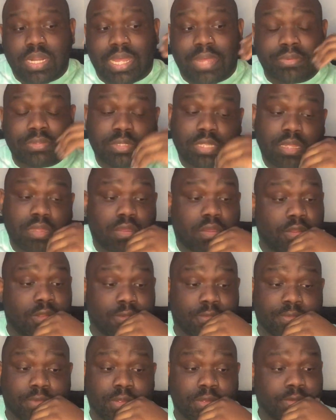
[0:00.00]
I was like,
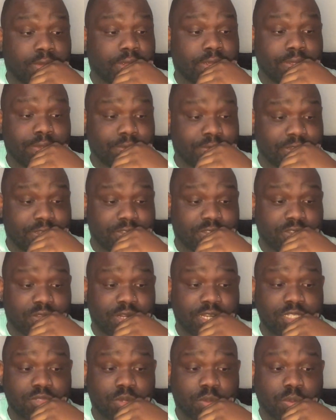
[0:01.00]
oh, okay. So
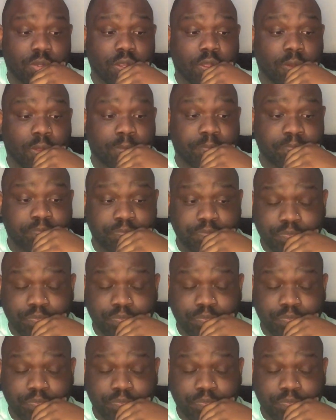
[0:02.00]
that's where we're going.